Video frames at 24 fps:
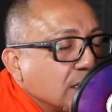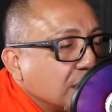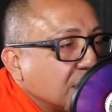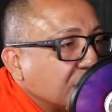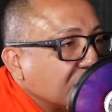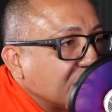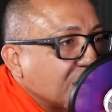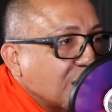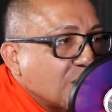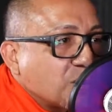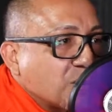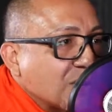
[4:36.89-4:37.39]

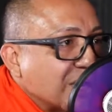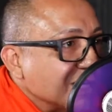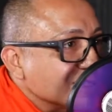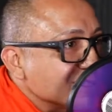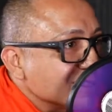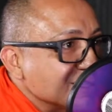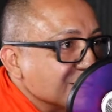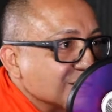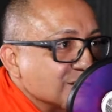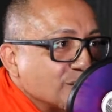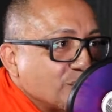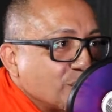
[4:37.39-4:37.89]
a
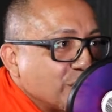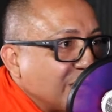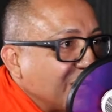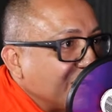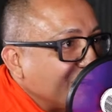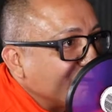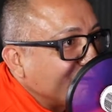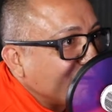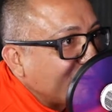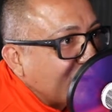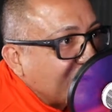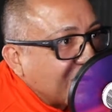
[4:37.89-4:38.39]
process of
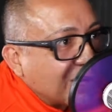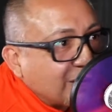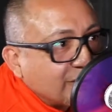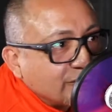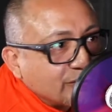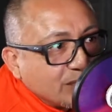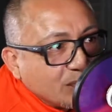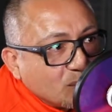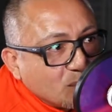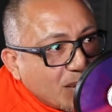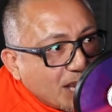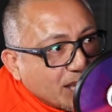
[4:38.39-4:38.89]
being
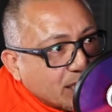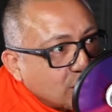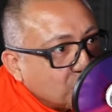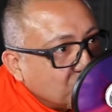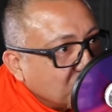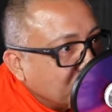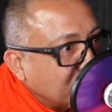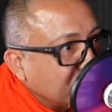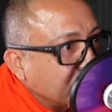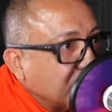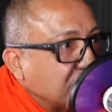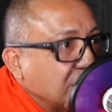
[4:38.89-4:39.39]
involved in my
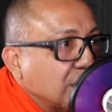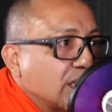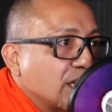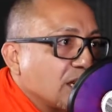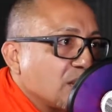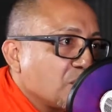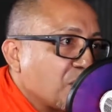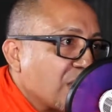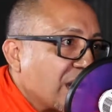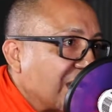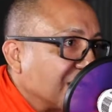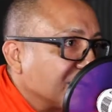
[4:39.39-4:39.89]
community and
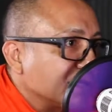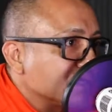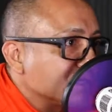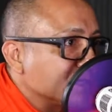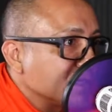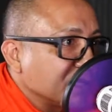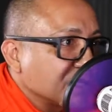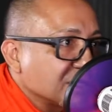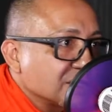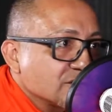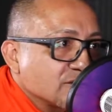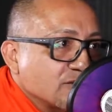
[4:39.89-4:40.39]
in
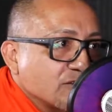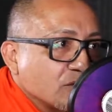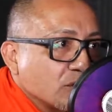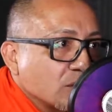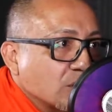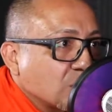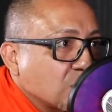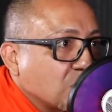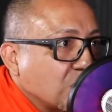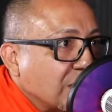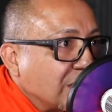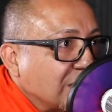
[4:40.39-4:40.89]
politics
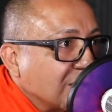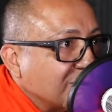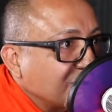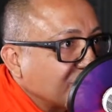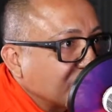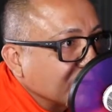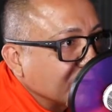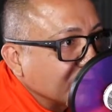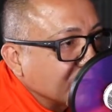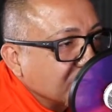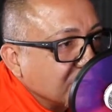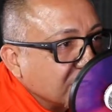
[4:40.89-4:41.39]
for well
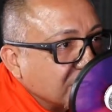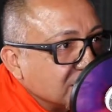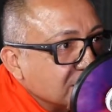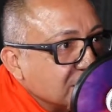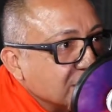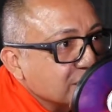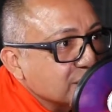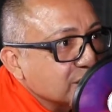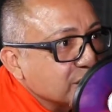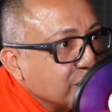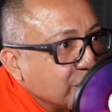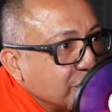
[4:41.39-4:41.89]
over a
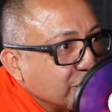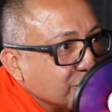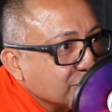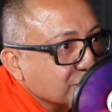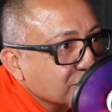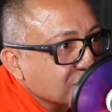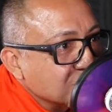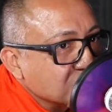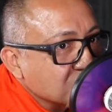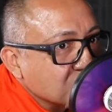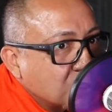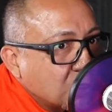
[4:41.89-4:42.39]
dozen
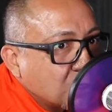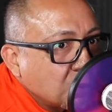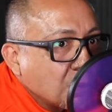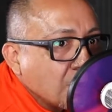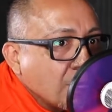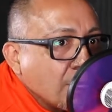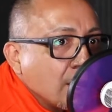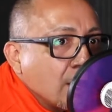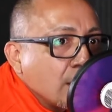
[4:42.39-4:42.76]
years or so.